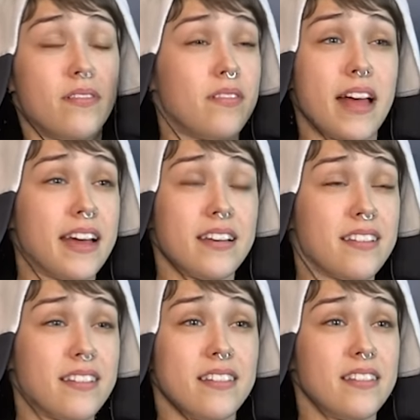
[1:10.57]
like
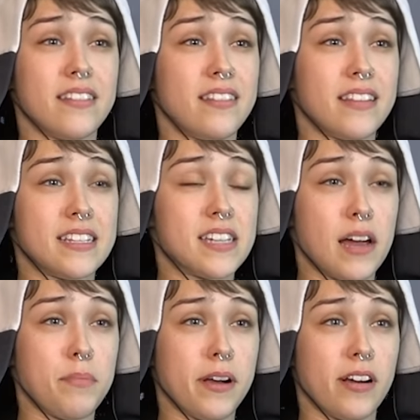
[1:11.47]
this
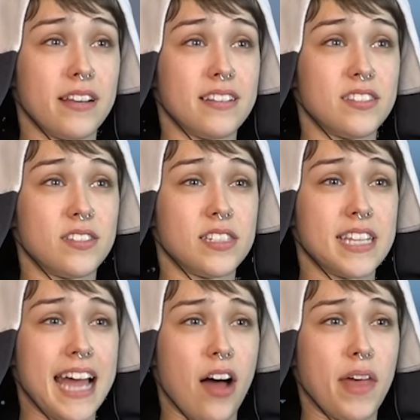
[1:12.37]
time period,
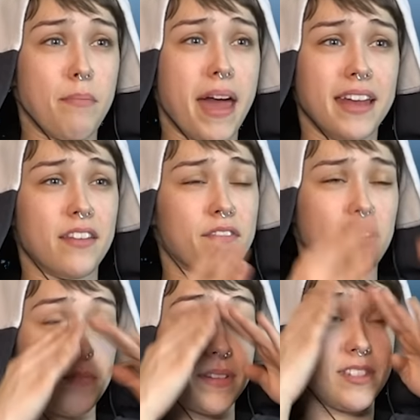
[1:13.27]
see how they made the
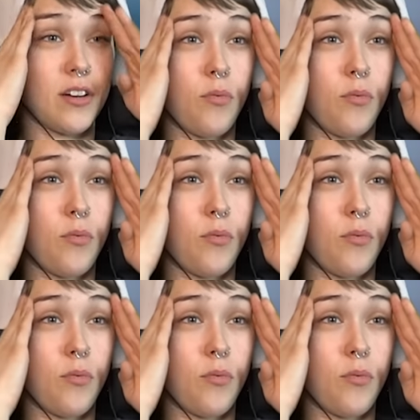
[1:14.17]
film. It's so